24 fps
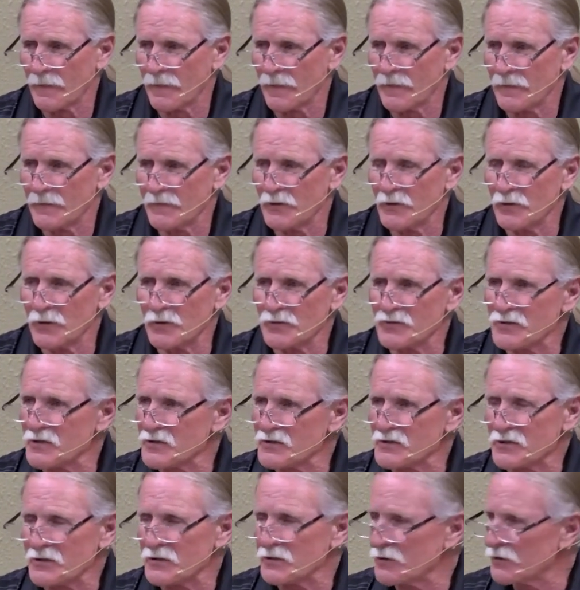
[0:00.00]
You're
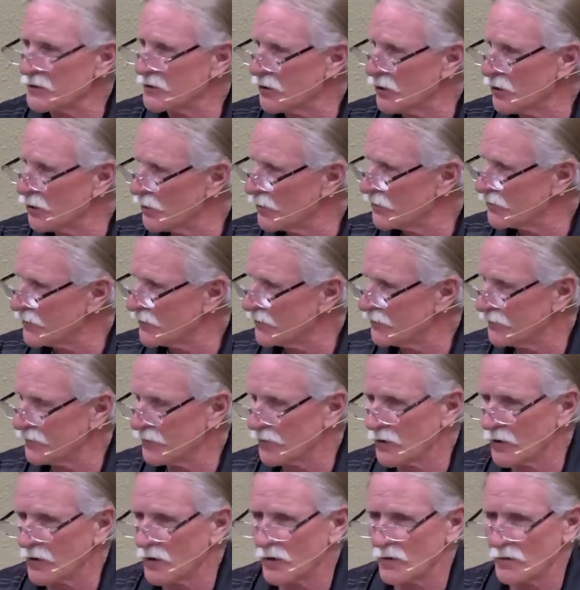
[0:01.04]
just going to go with the
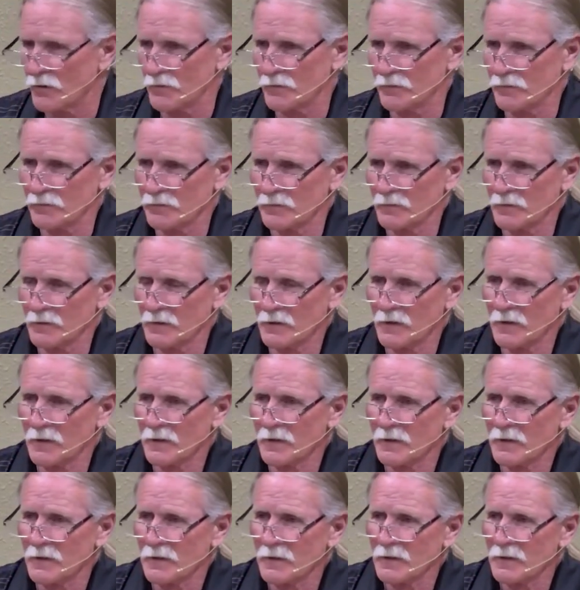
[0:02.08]
flow.
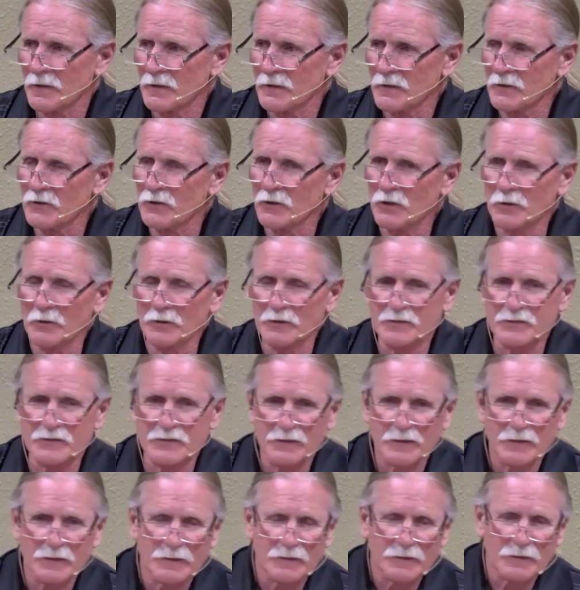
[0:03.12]
You know, as
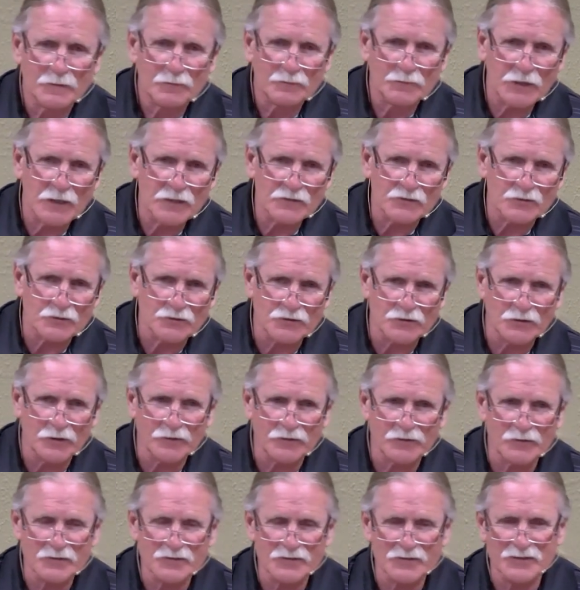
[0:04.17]
Pastor Chuck
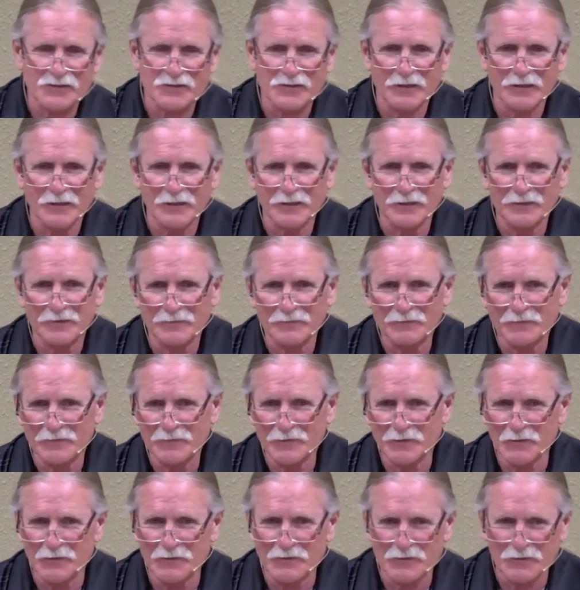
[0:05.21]
used to say
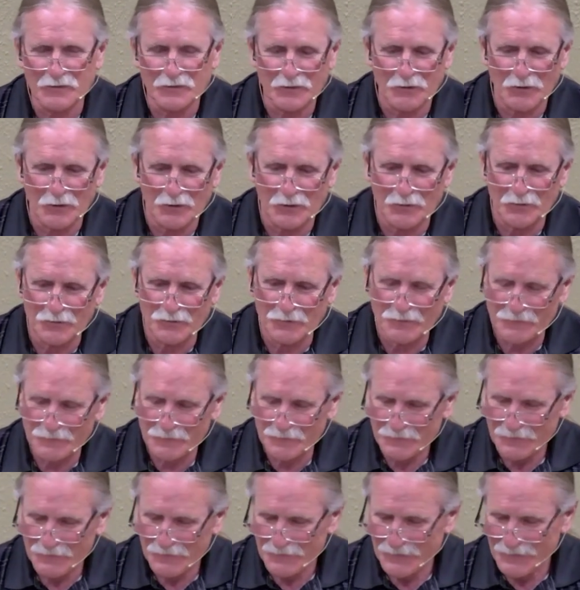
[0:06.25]
years ago,
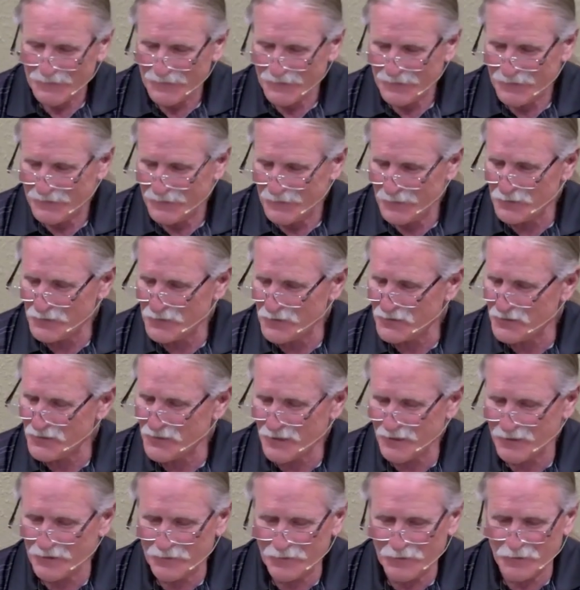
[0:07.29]
he used to say,
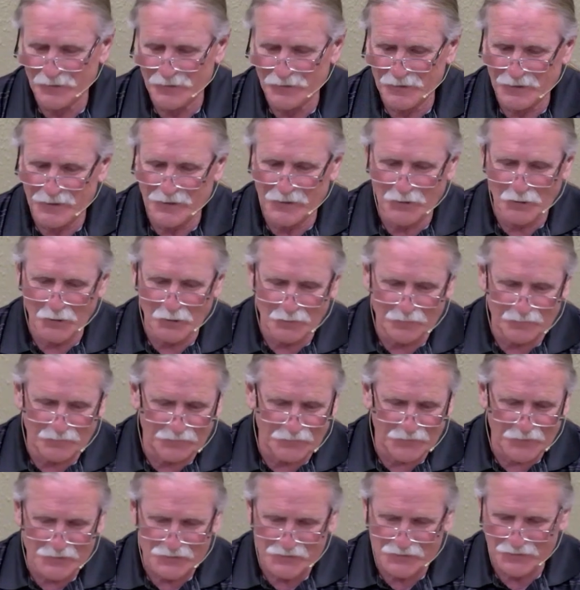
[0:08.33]
you know, any old
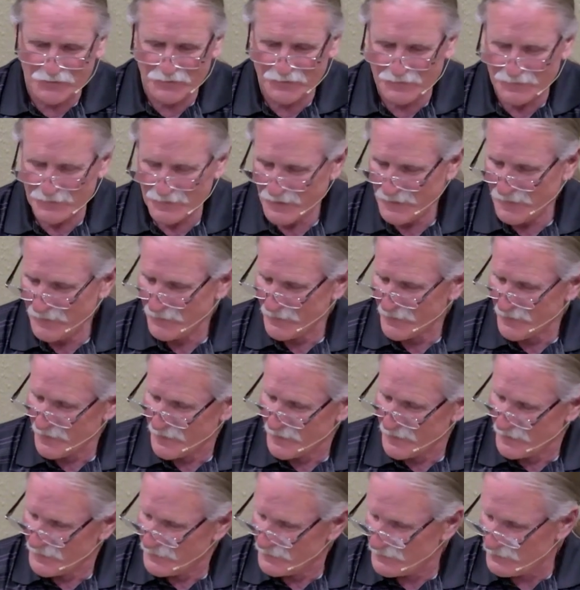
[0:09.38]
fish can,
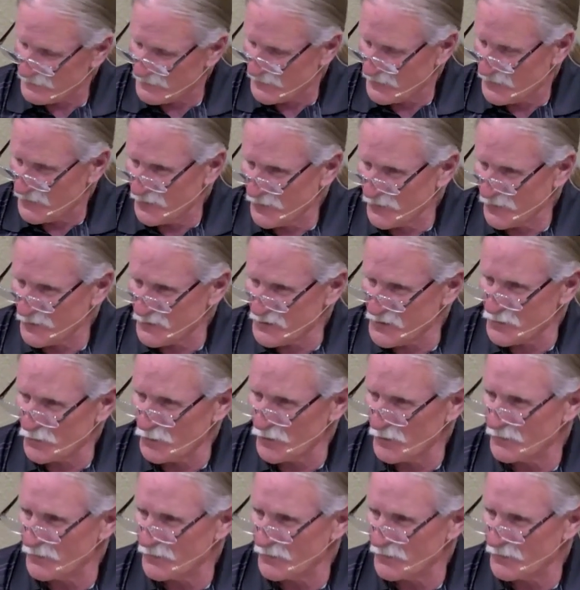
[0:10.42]
you know, swim